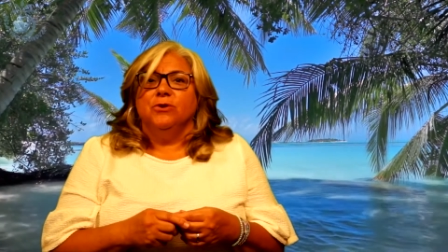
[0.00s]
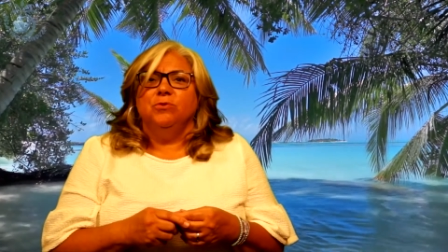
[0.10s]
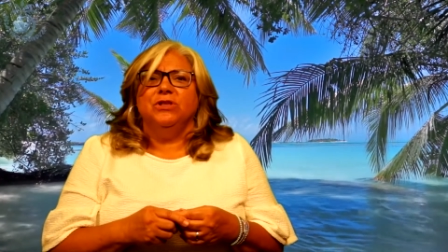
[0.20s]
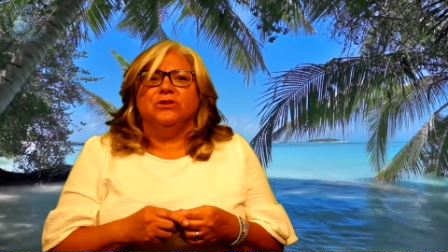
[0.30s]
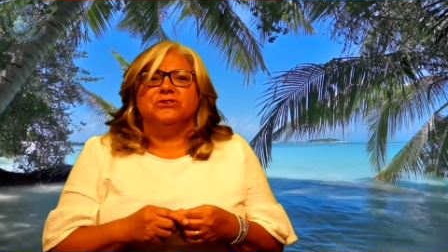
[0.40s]

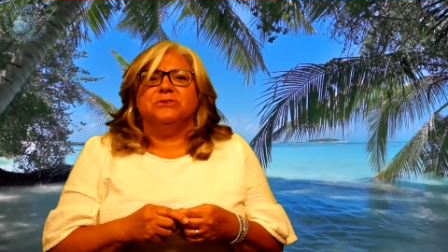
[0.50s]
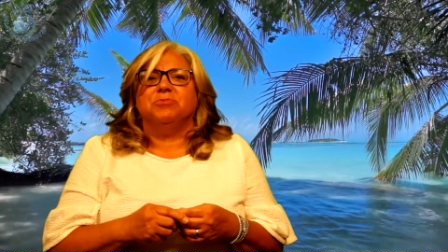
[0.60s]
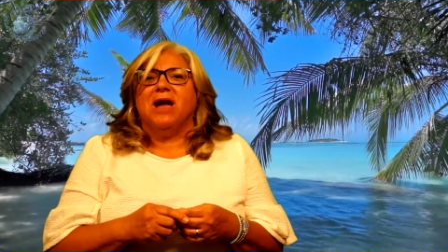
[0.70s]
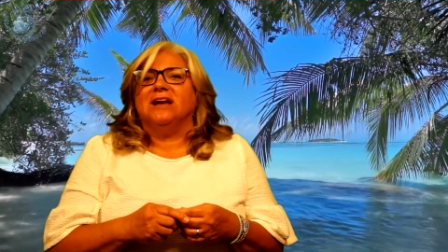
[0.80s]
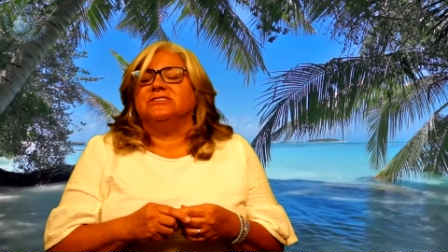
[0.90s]
We learned to
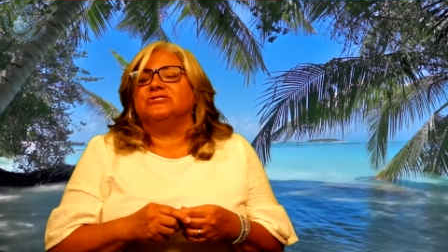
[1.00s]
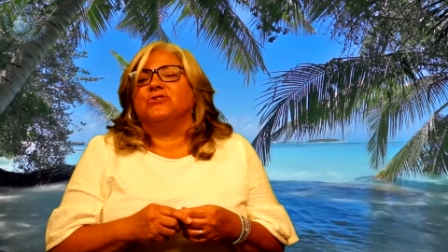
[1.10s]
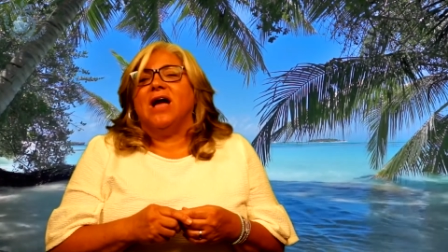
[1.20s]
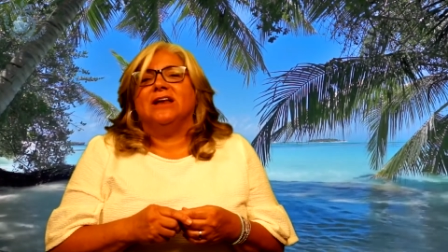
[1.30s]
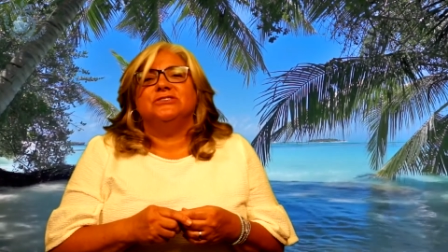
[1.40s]
practice
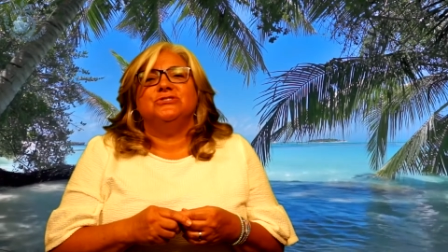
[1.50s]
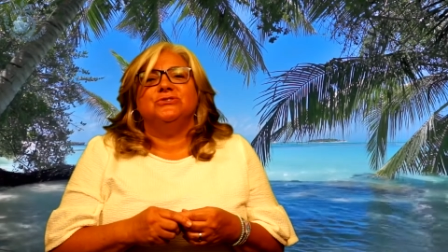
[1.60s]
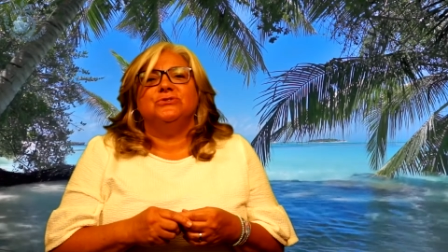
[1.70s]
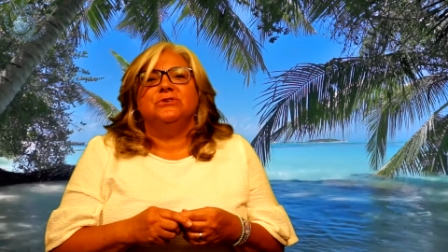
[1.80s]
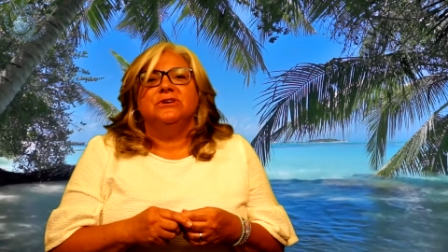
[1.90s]

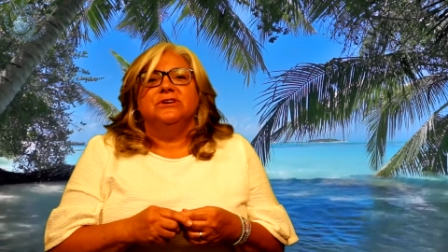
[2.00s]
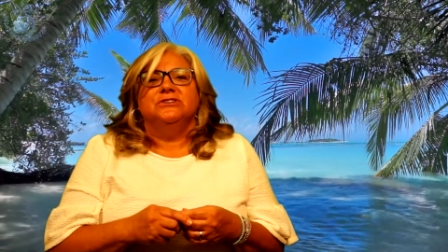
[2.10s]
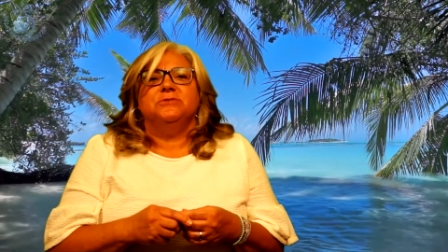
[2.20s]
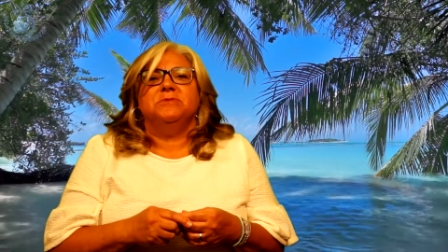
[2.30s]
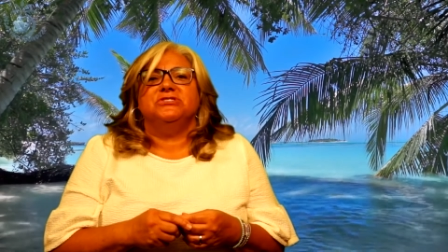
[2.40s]
gratitude,
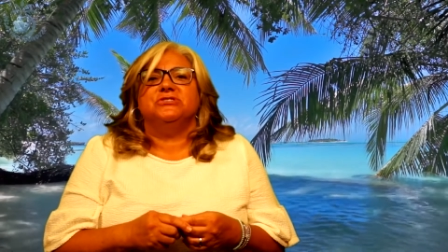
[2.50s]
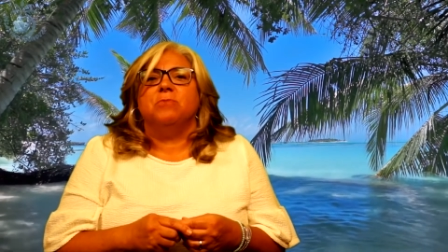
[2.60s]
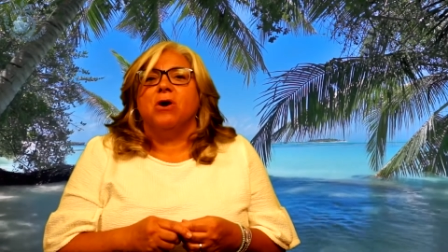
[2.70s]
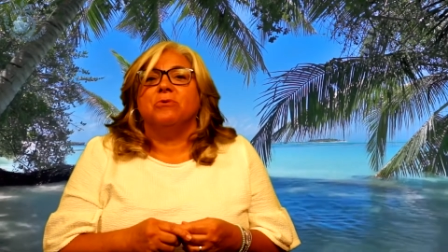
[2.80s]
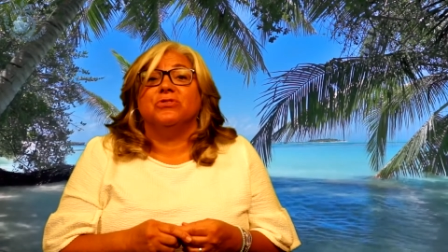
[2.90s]
to be
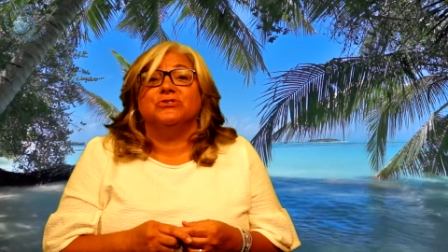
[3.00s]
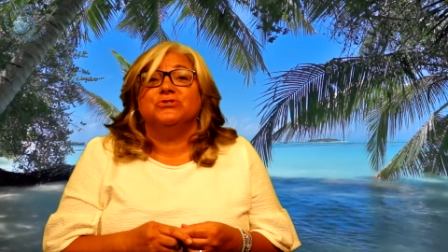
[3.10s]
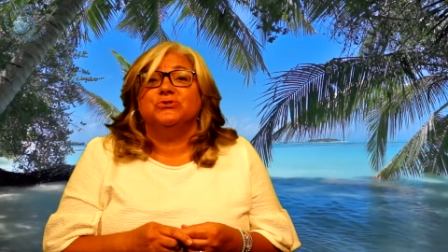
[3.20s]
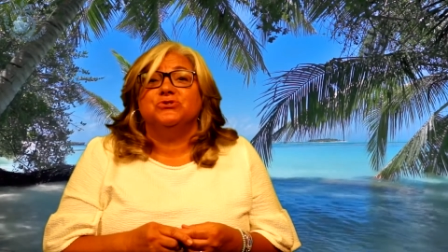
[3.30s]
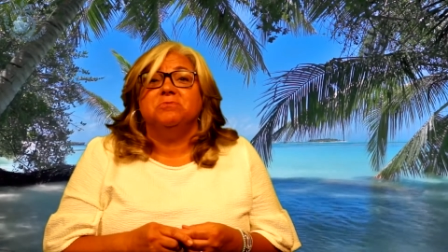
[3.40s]
smart with our
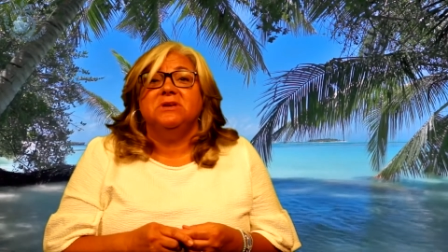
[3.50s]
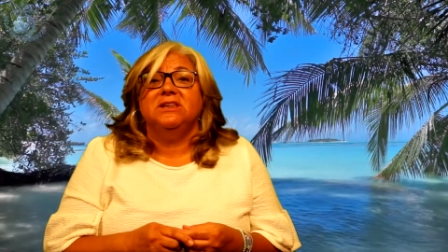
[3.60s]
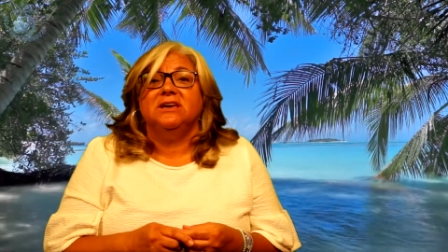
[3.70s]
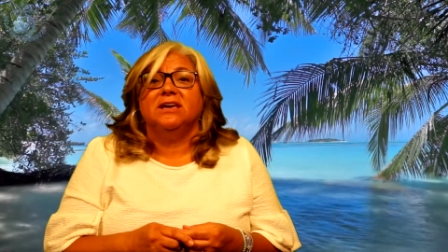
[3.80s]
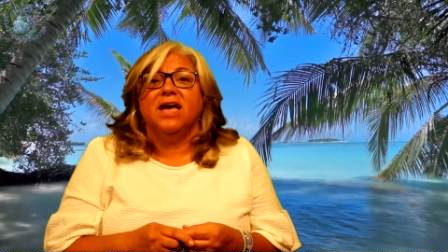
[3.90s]
social
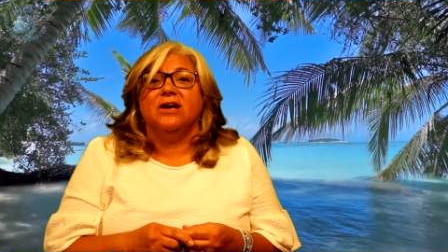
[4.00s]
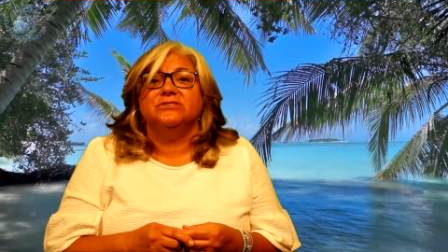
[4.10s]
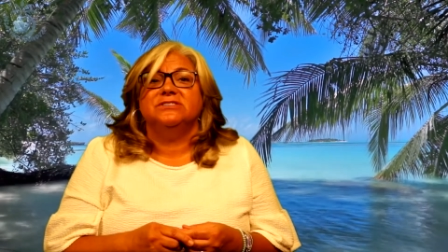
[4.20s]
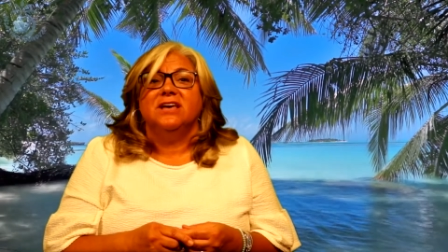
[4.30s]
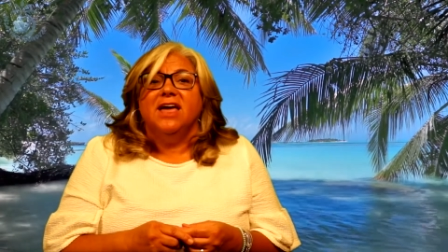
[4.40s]
media
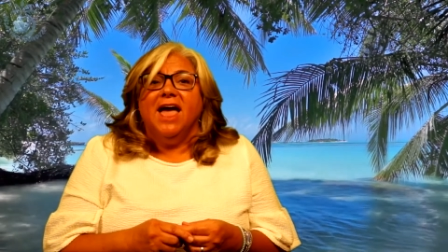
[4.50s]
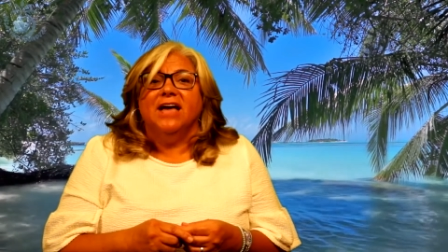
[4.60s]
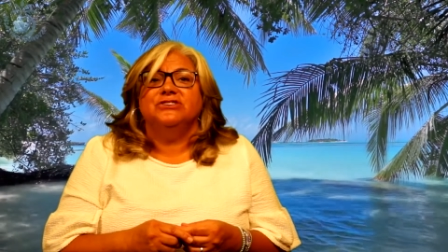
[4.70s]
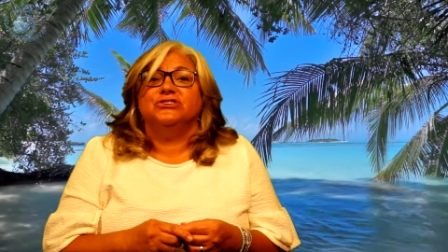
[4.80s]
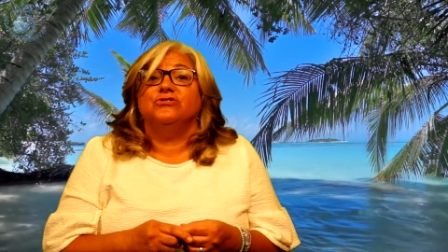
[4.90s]
accounts,
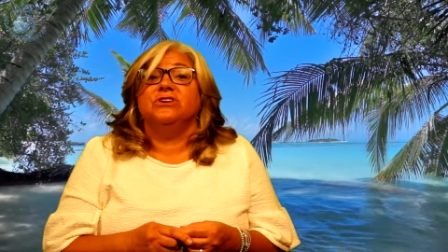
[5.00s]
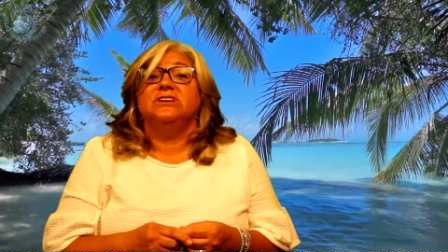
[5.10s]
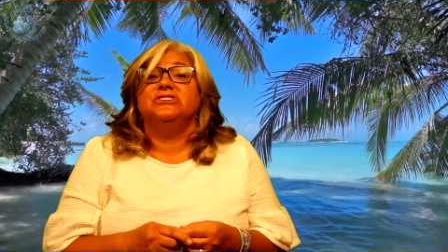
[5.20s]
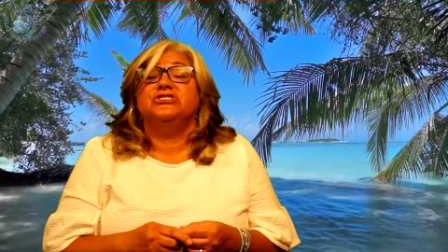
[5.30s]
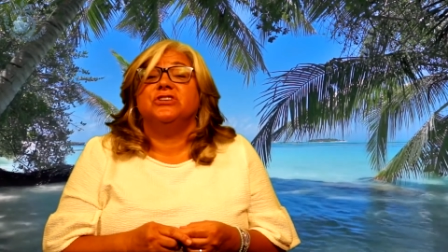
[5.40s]
and to
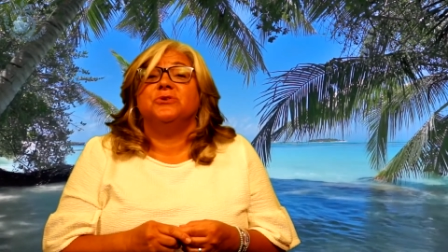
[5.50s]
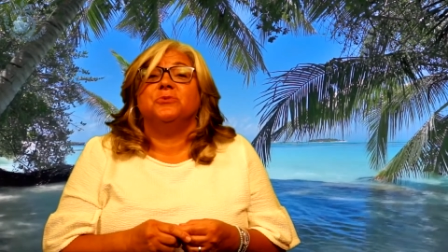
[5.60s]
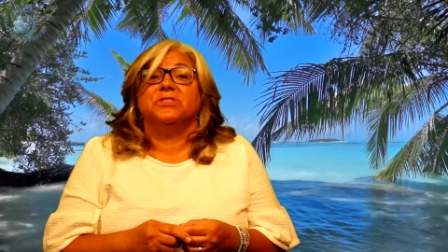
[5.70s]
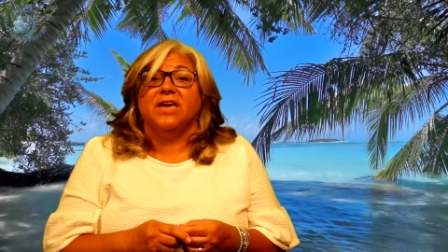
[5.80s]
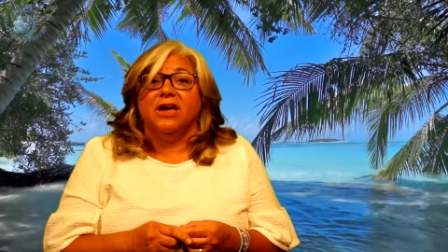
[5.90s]
greet each other
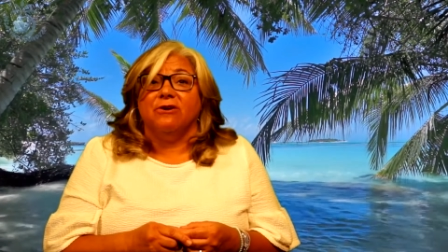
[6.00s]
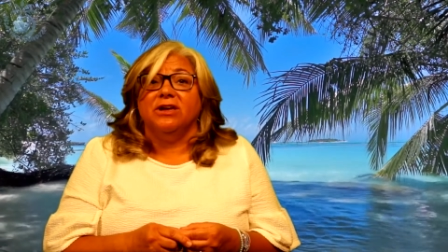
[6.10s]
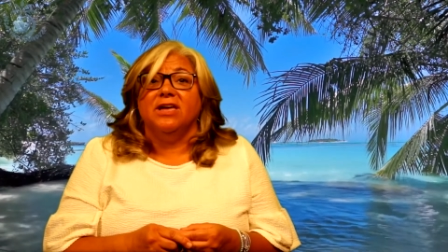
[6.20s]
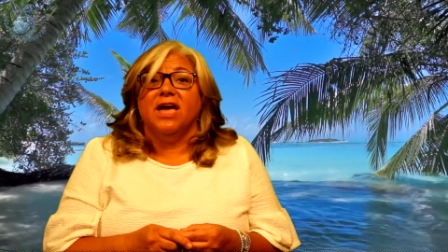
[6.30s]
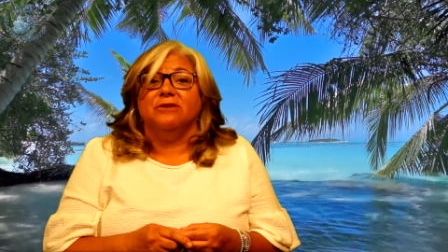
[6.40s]
with
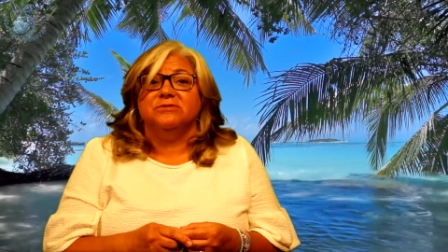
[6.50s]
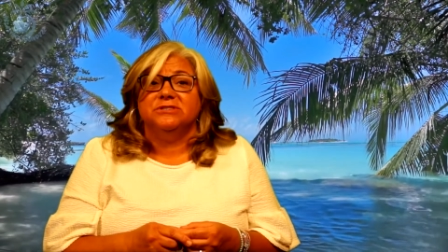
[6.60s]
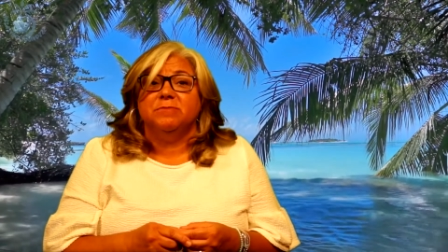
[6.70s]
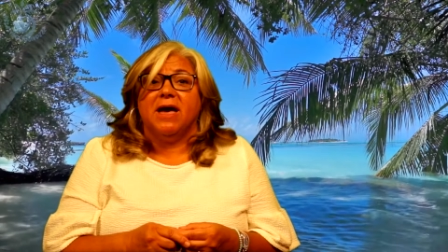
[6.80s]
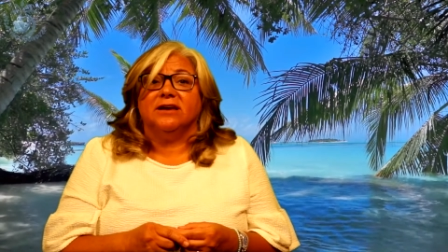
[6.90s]
caring and
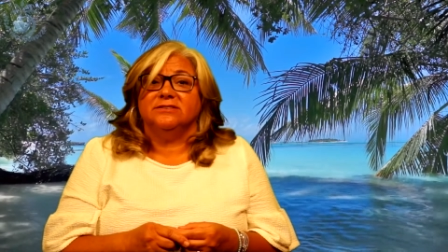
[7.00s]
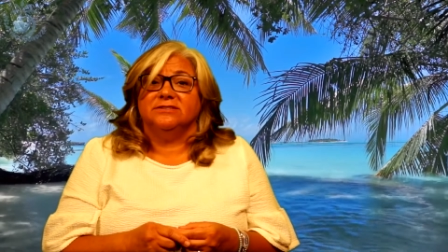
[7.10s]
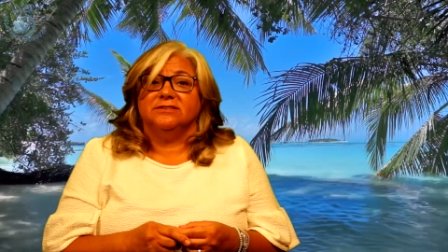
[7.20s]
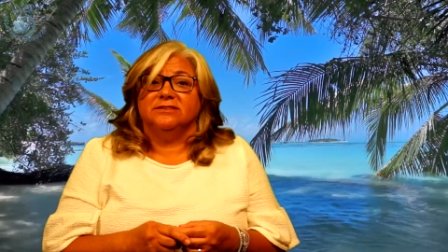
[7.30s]
respect.